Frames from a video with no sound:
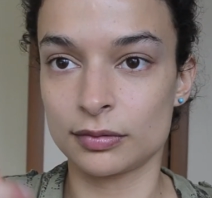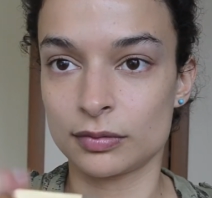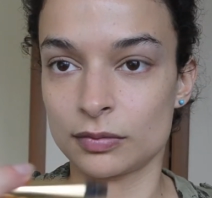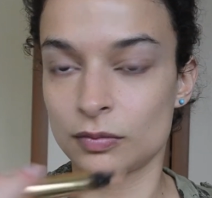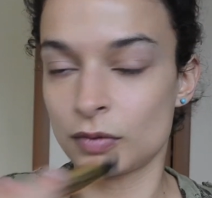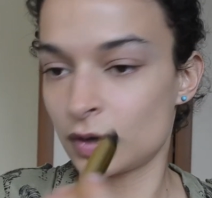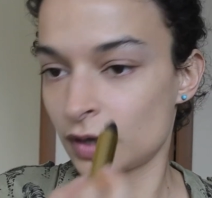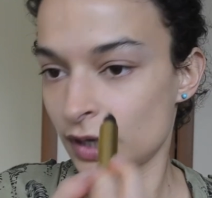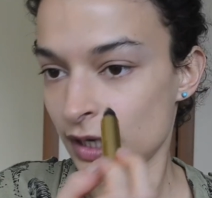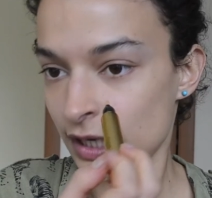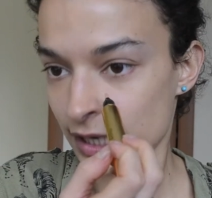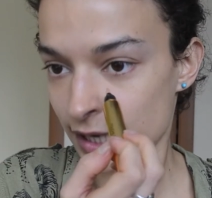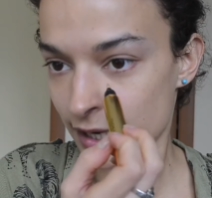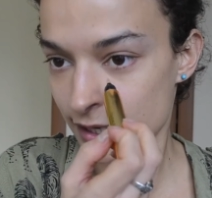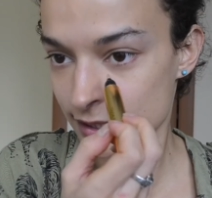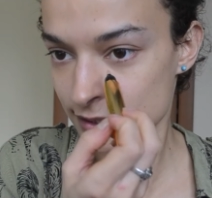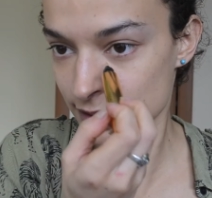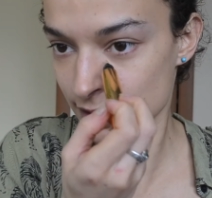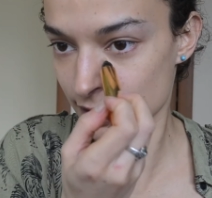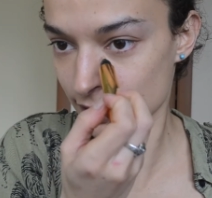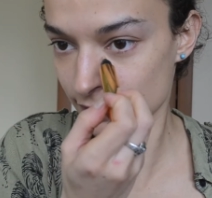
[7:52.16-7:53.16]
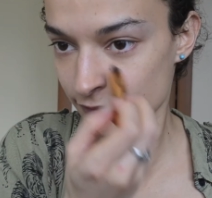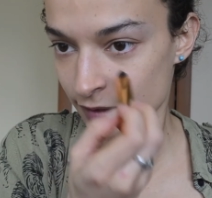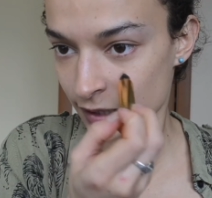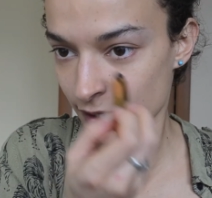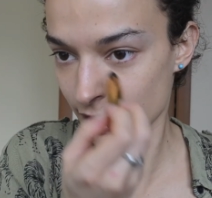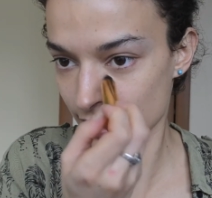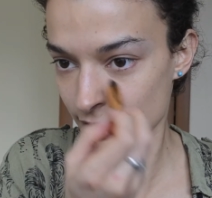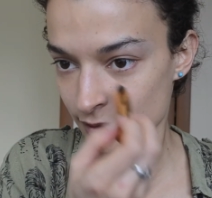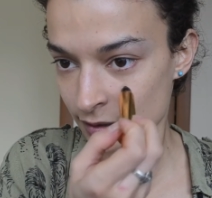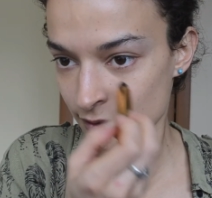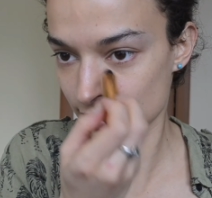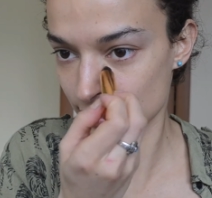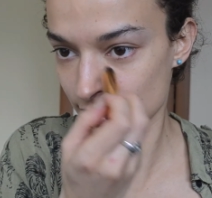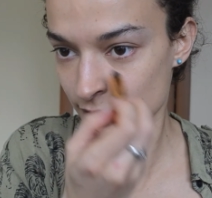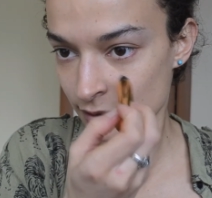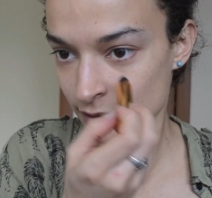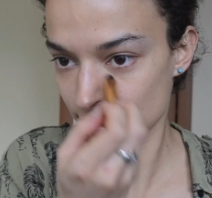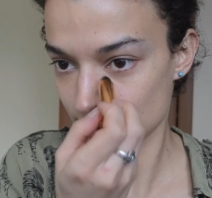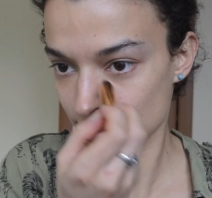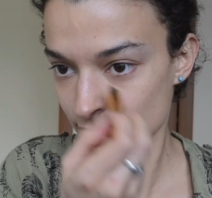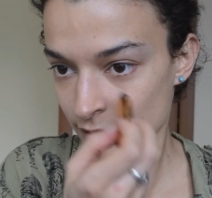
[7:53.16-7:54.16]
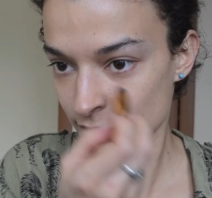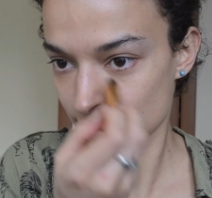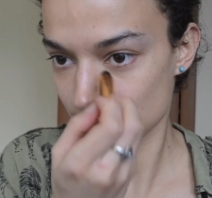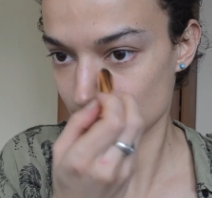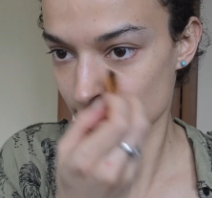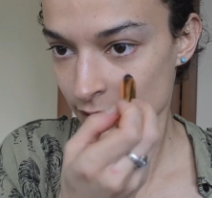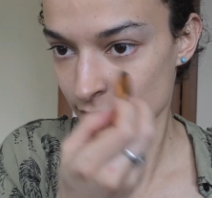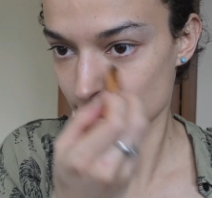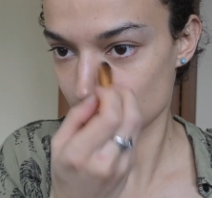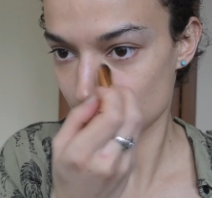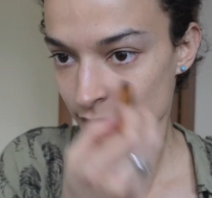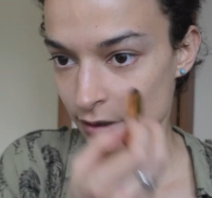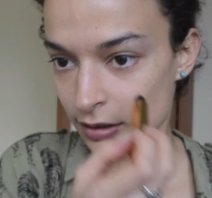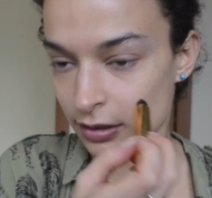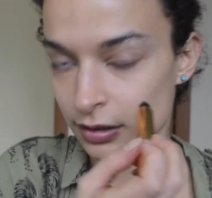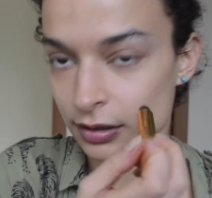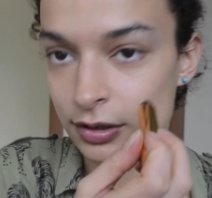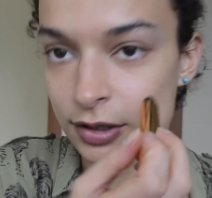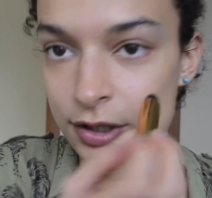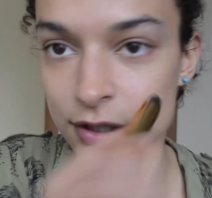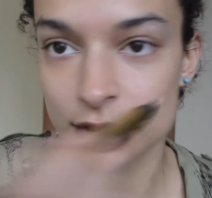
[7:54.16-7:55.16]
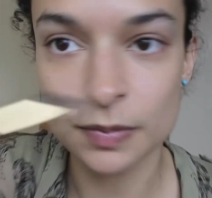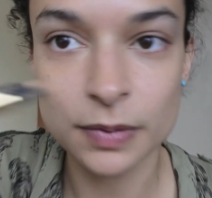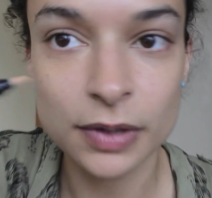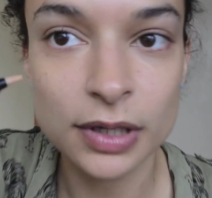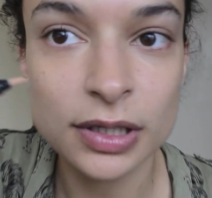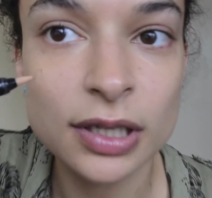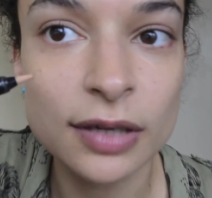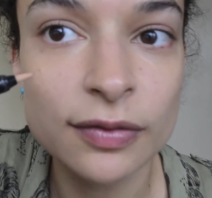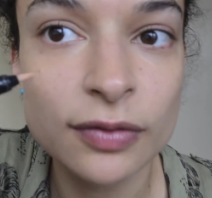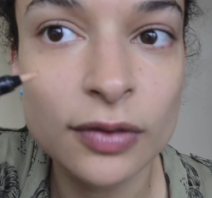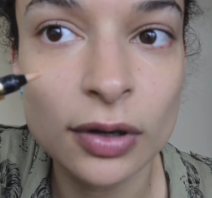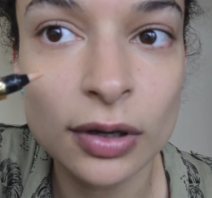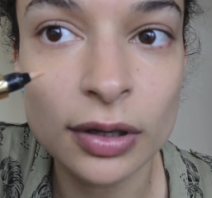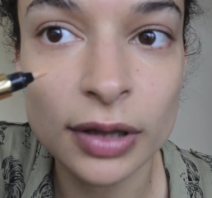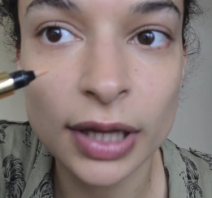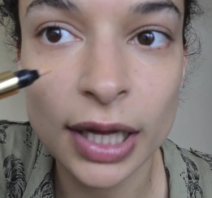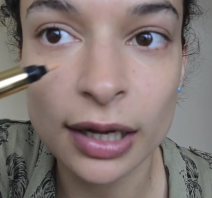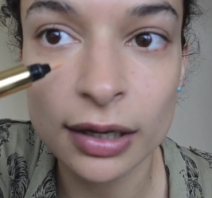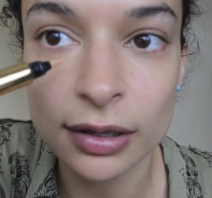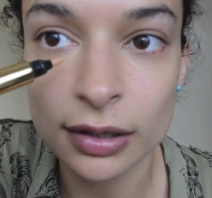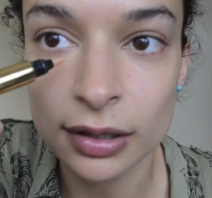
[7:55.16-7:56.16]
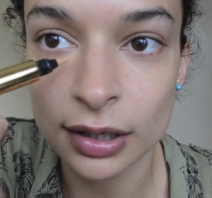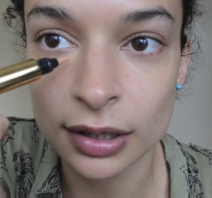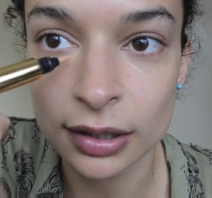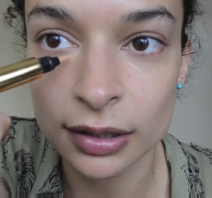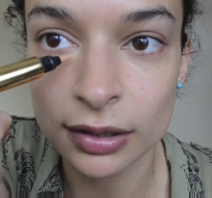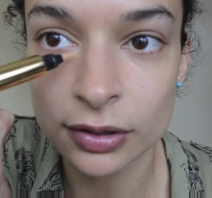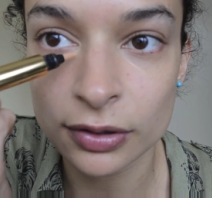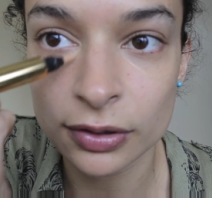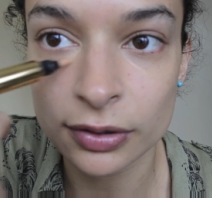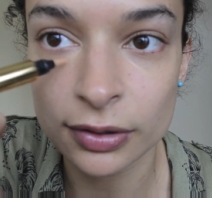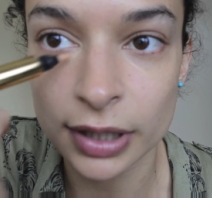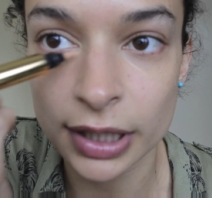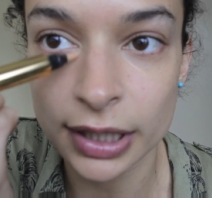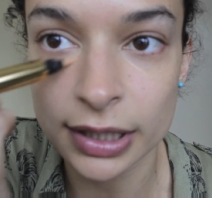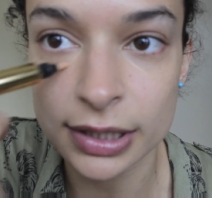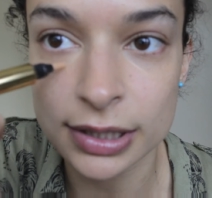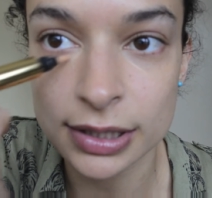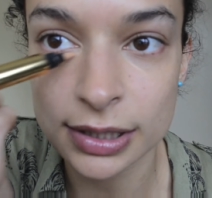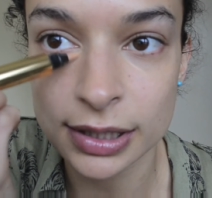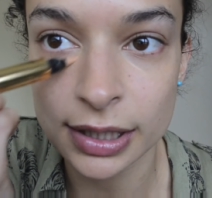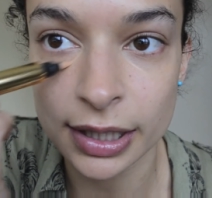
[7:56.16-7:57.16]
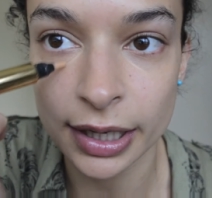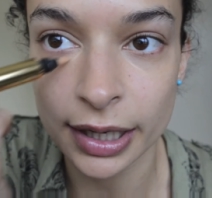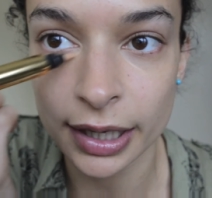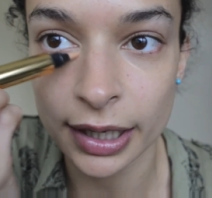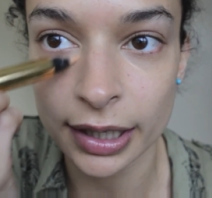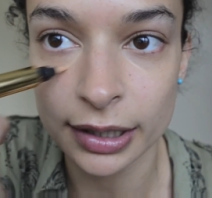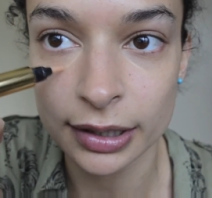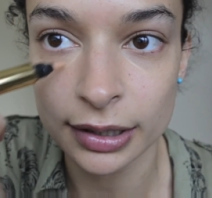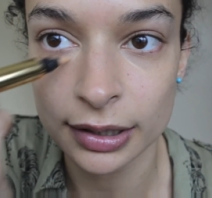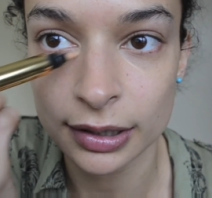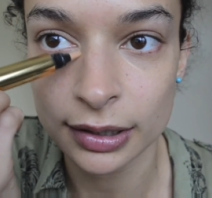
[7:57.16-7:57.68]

One click is enough again. Just because I've got that kind of crease there,